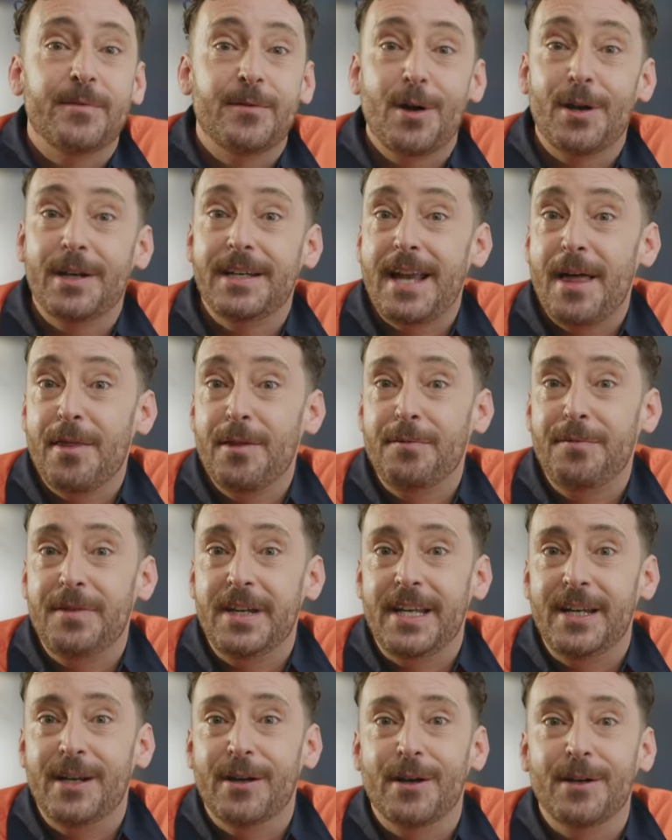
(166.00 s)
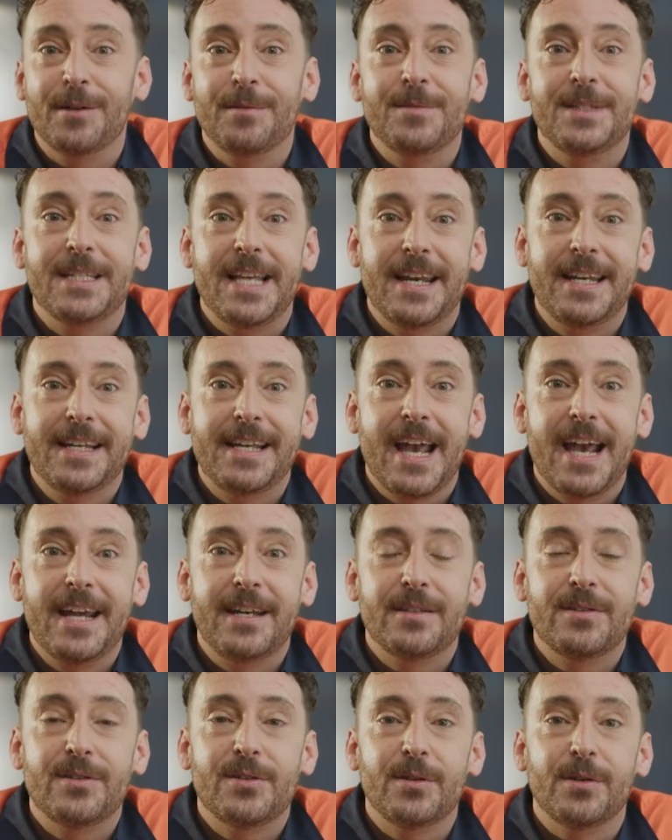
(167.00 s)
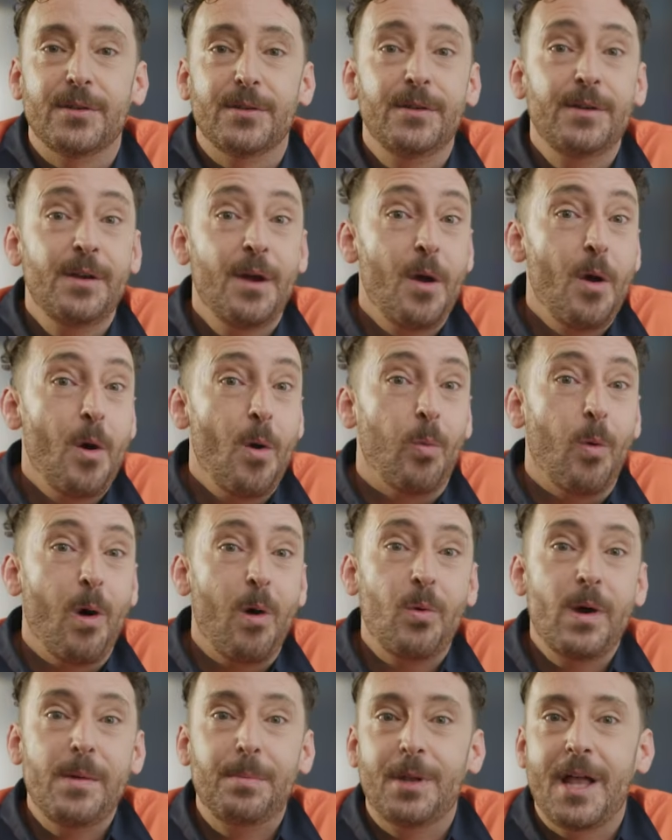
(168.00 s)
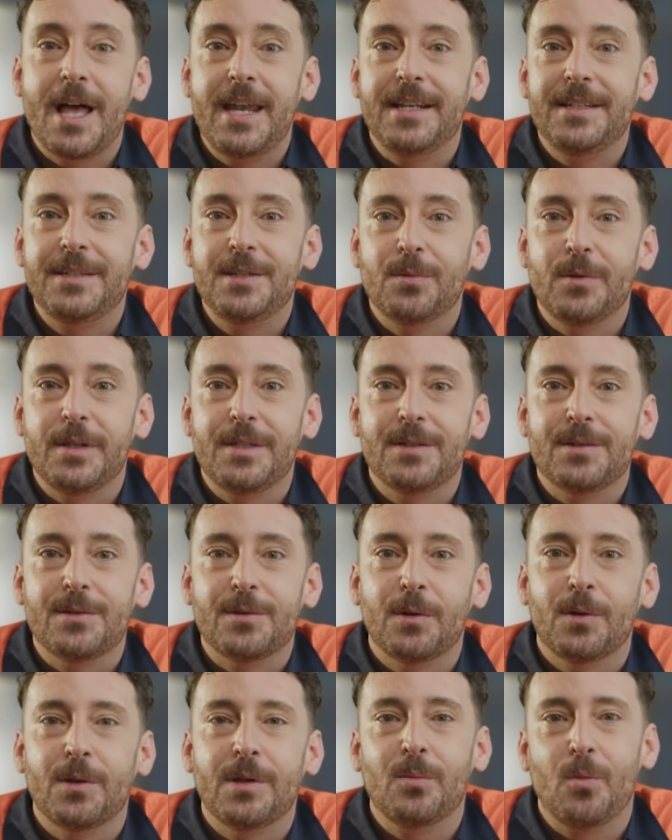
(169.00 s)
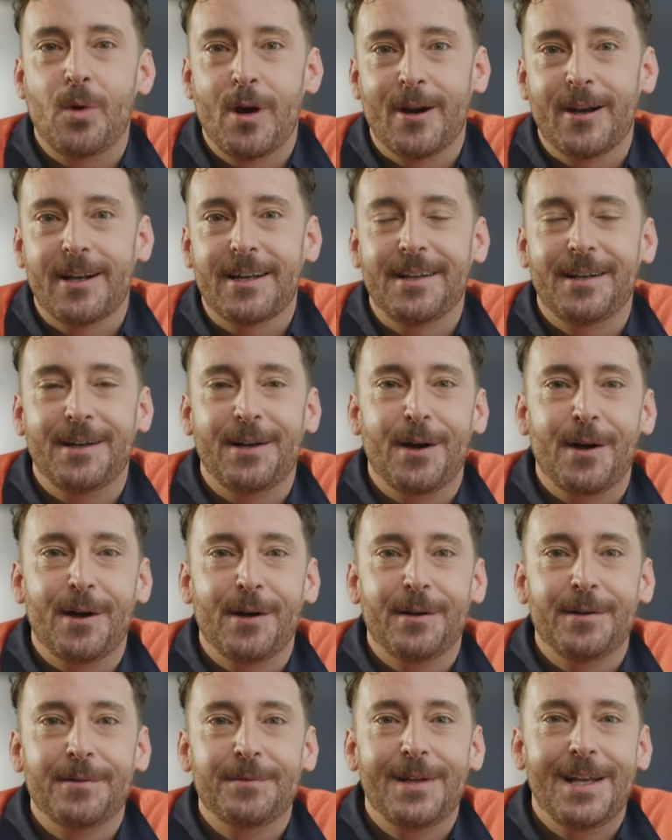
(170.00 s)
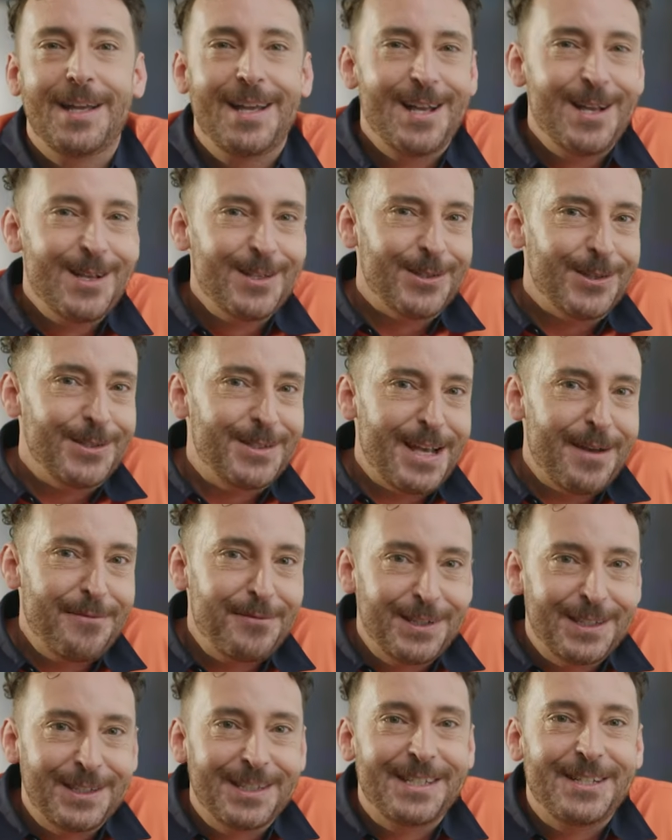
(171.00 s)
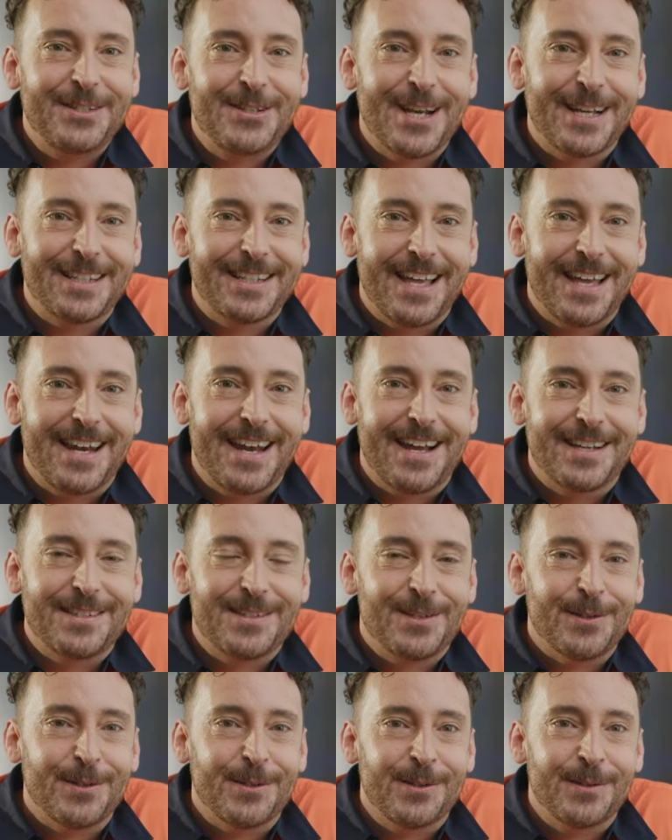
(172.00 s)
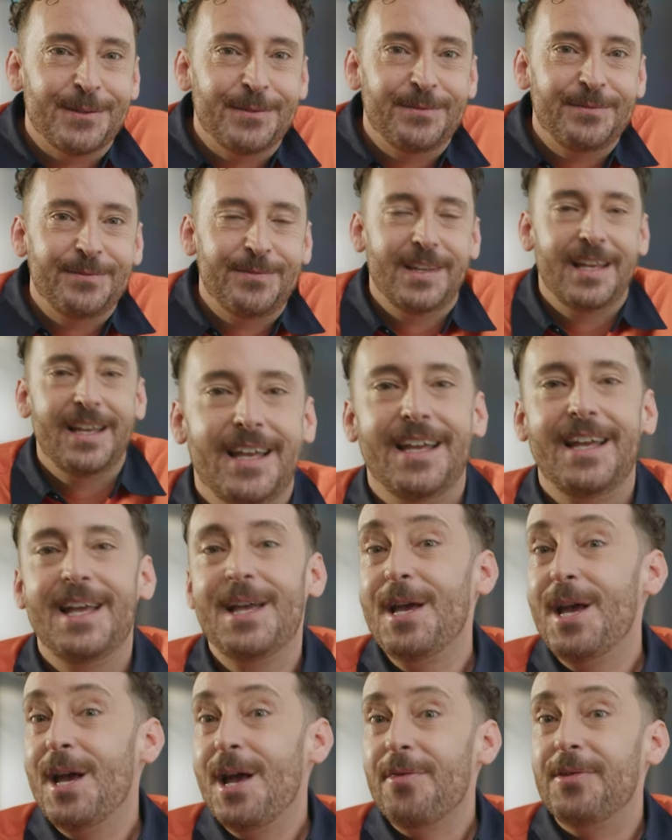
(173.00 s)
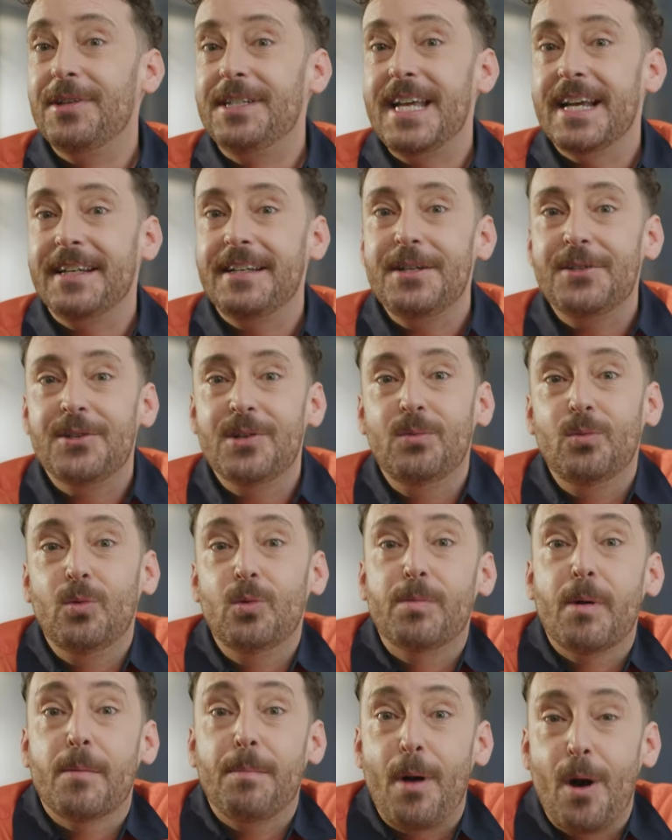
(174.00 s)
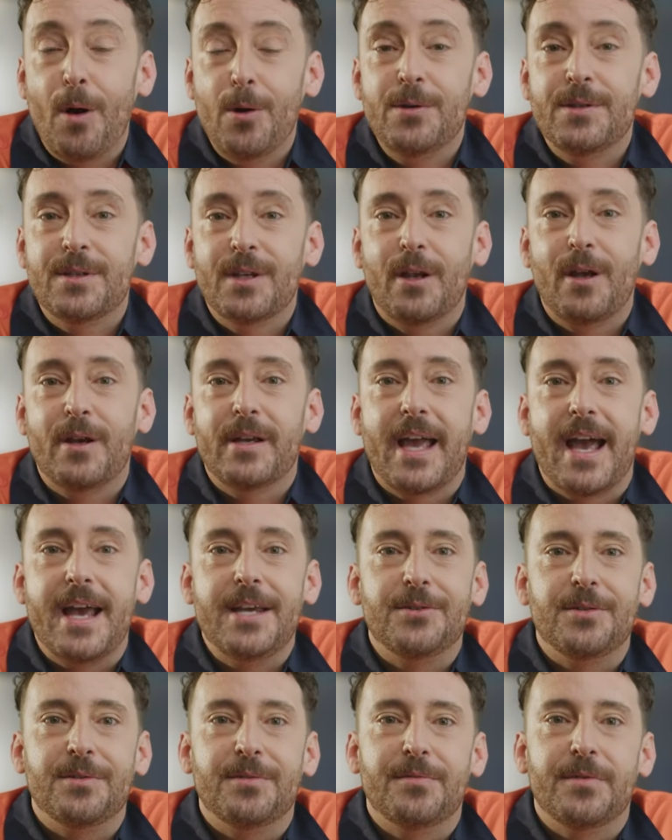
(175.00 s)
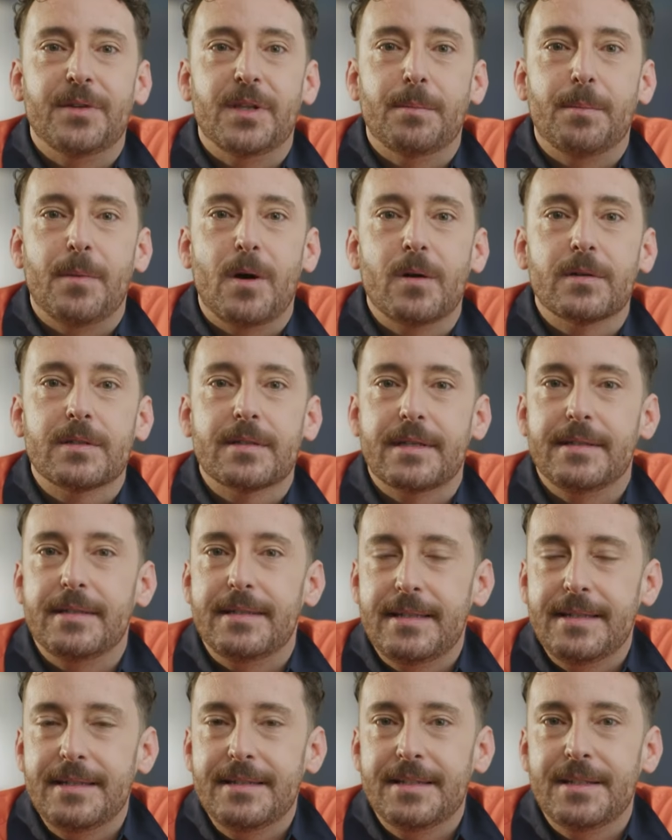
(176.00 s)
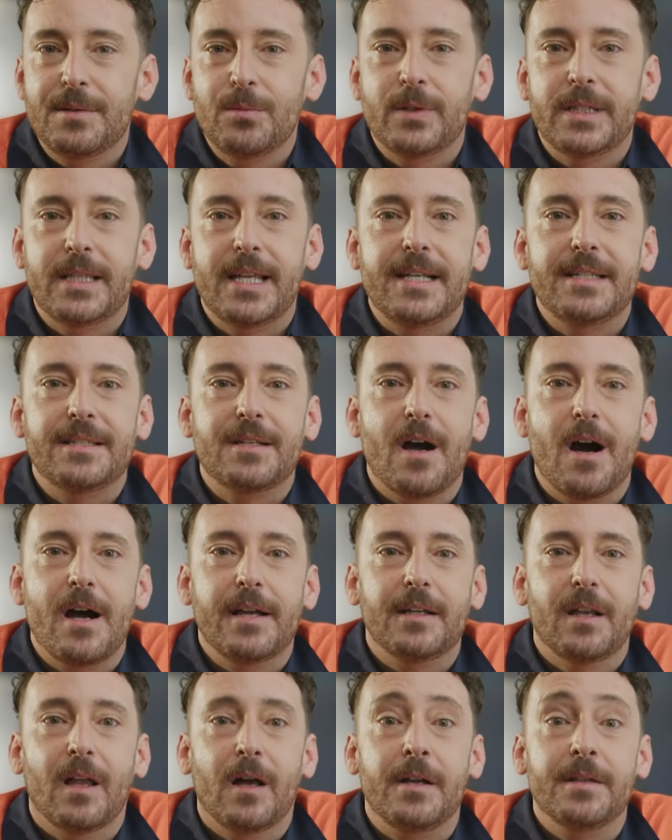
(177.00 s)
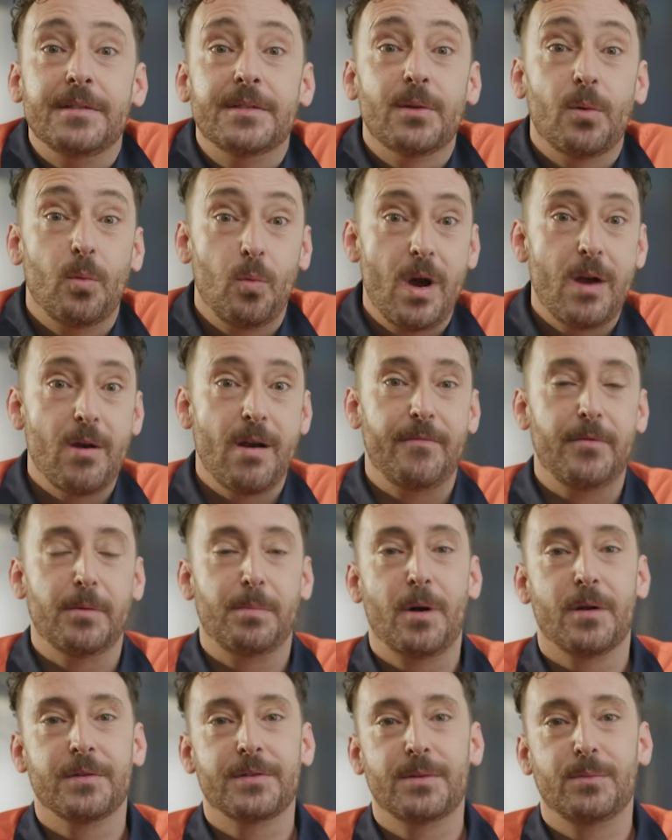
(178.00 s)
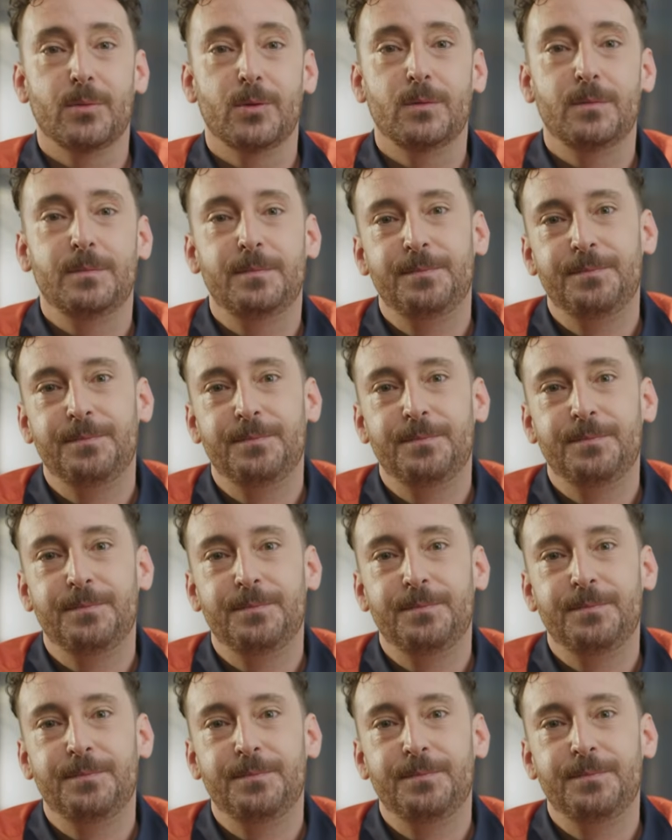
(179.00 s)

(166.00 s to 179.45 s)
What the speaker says: we've got another video dedicated to what we're planning to install and where it can go. So definitely check that out too. The technician will propose a location for the box consistent with these guidelines wherever possible.